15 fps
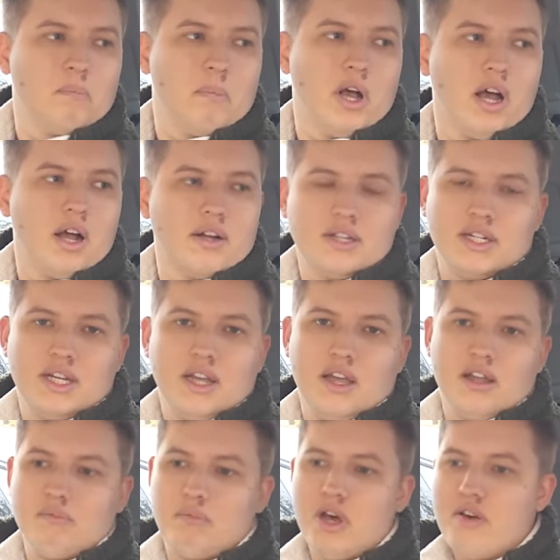but
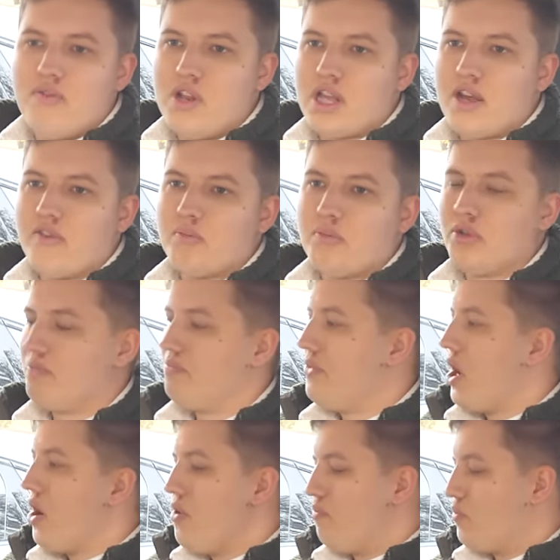yeah, perfectly comfortable.
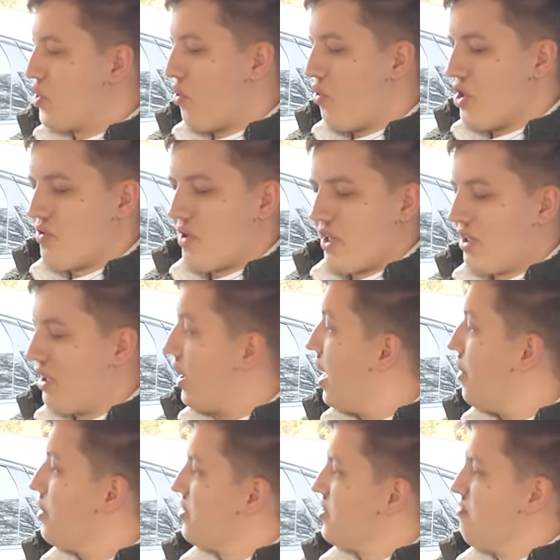No toys or anything like
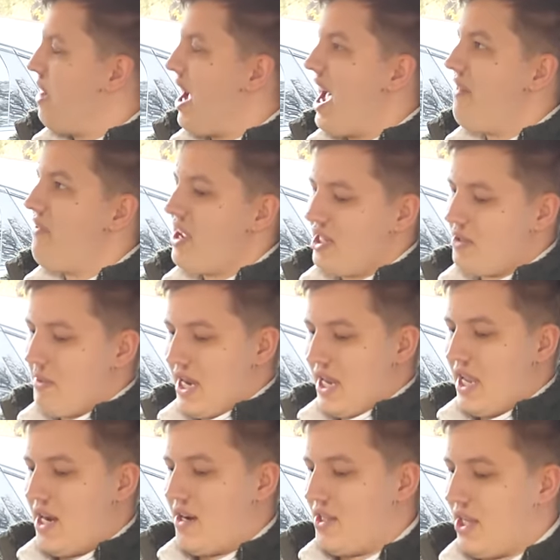that. We've got some air vents back
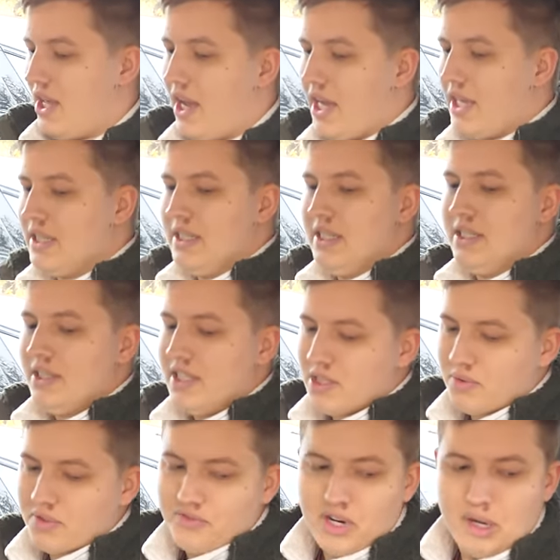here and there.
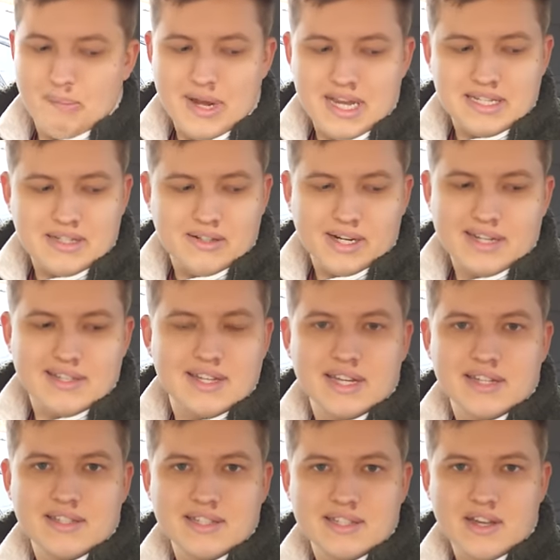This one's very basic, like I
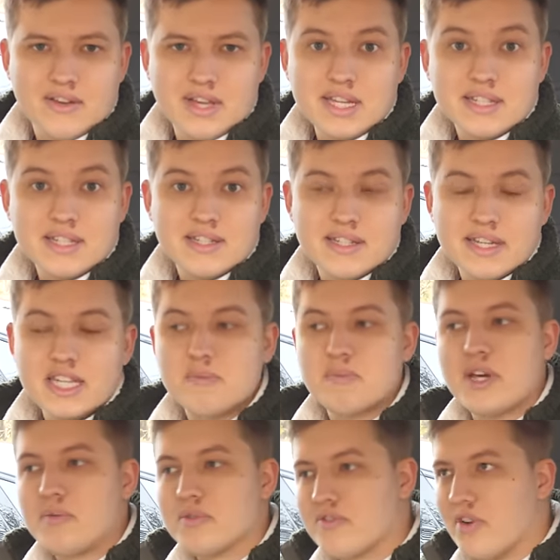say, so there's no heated seats,
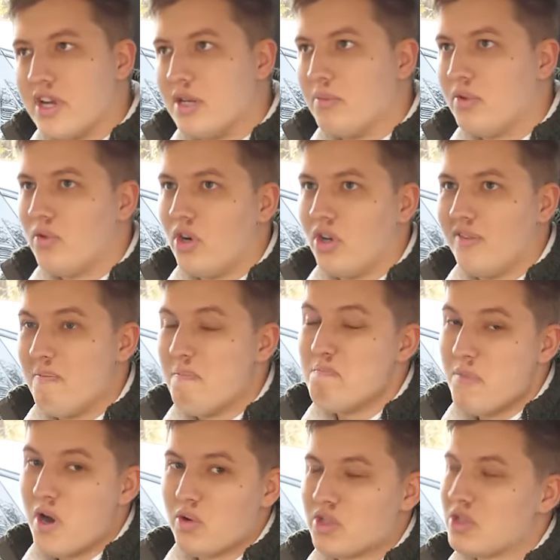but that was available on
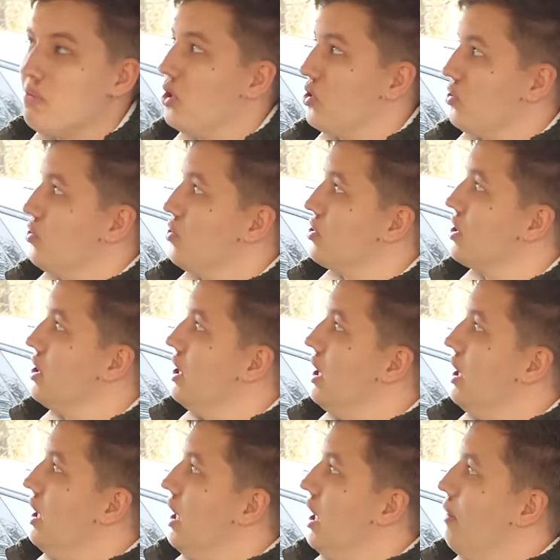most models,
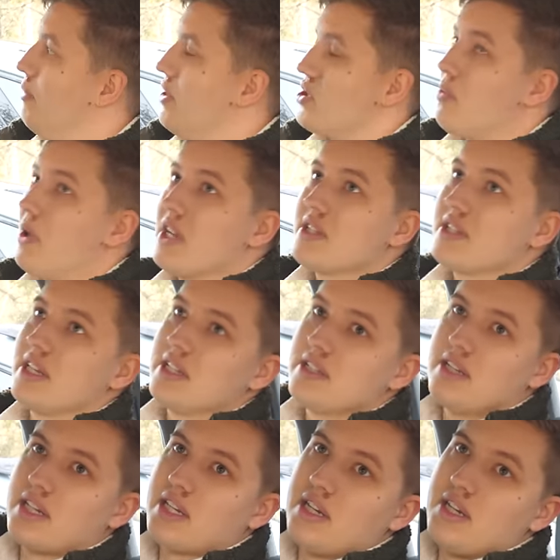um, as well as things
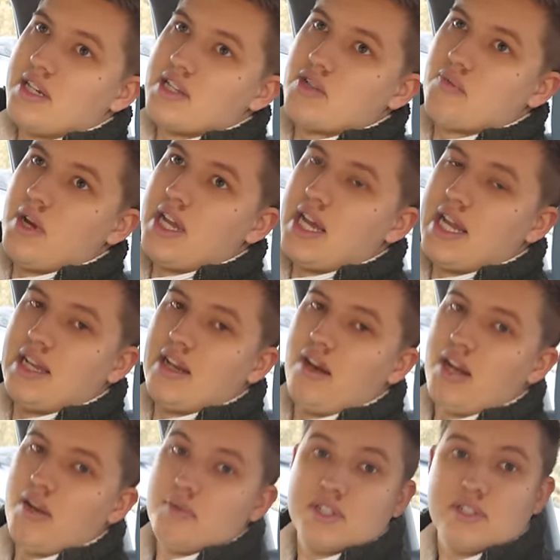like a nice suede
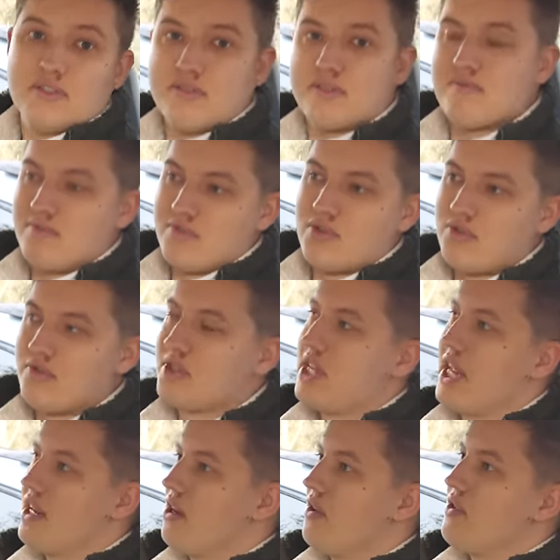headliner was sort of
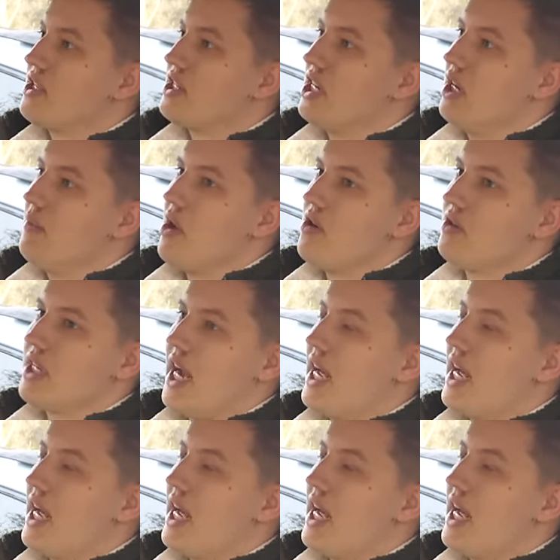standard on the turbos